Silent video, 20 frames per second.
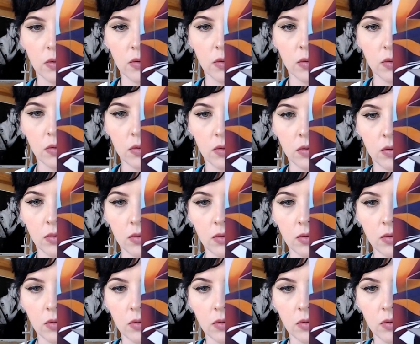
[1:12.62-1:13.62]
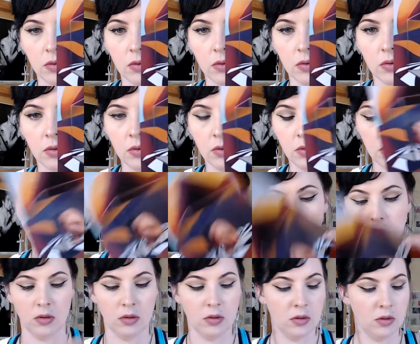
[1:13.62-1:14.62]

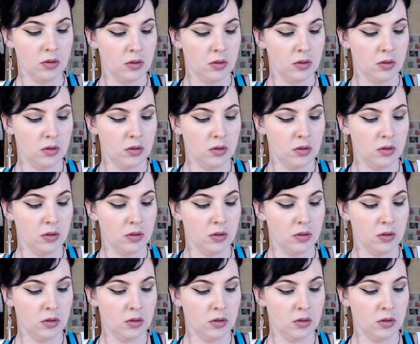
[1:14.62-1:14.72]
(no one is talking)